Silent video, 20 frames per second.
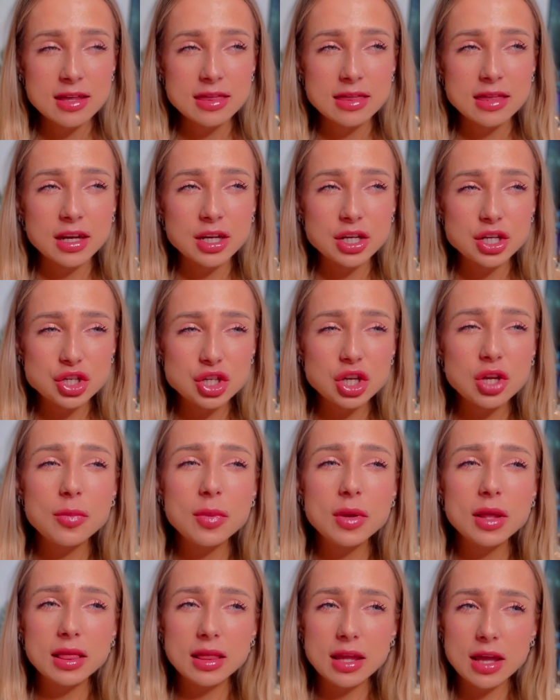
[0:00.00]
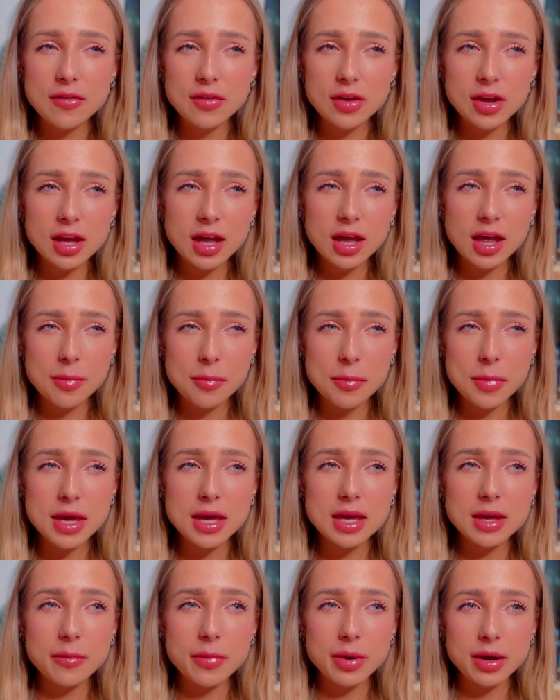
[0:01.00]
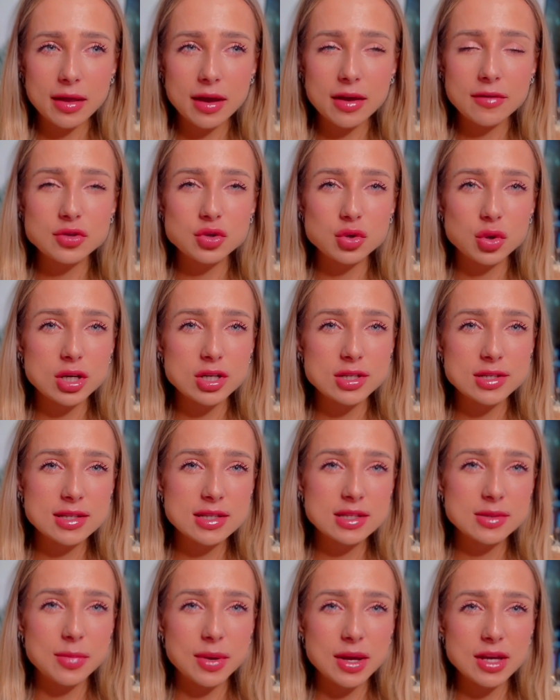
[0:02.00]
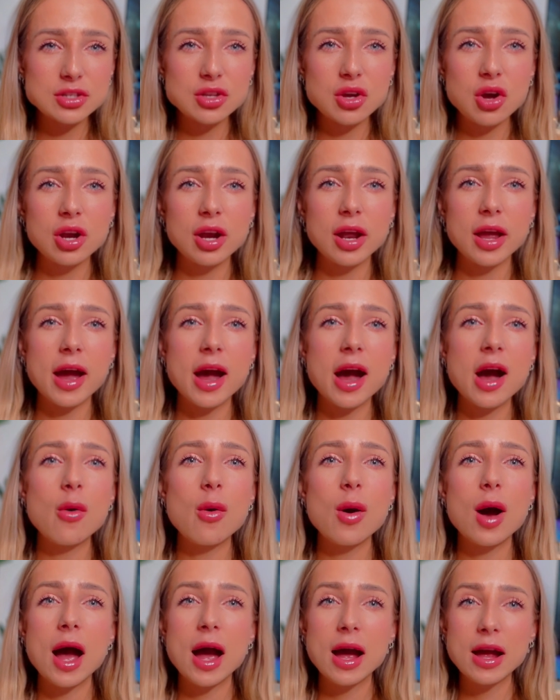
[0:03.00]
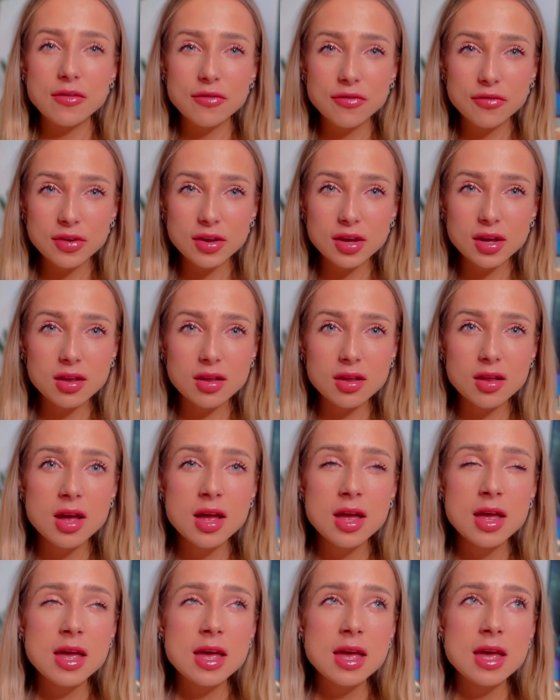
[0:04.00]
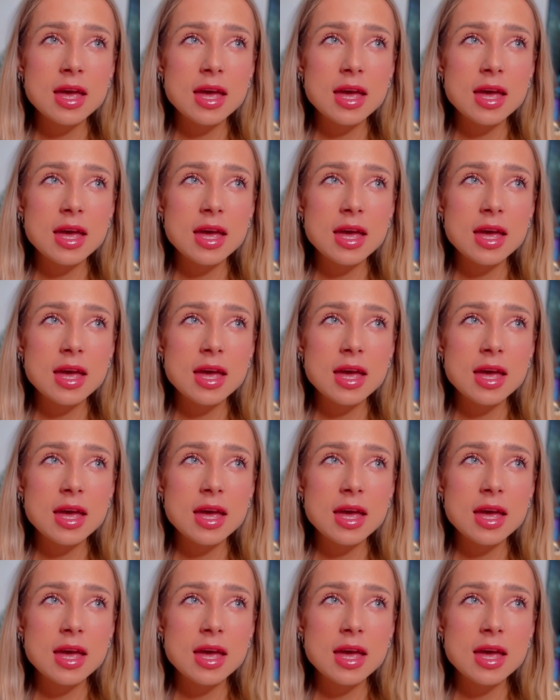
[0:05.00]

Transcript: that I should be living and making my life choices based on how I feel